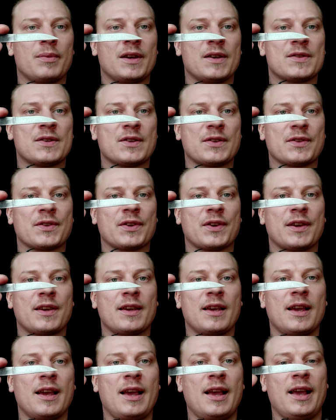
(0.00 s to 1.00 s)

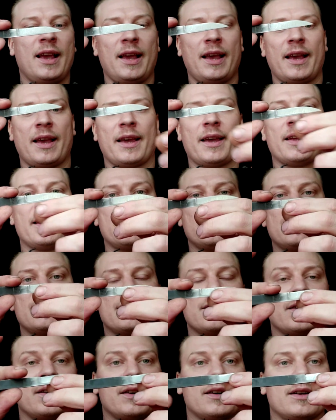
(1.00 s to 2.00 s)
basically.
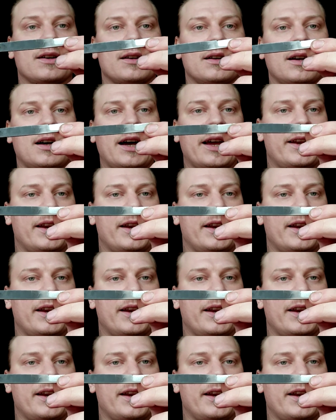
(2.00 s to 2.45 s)
And I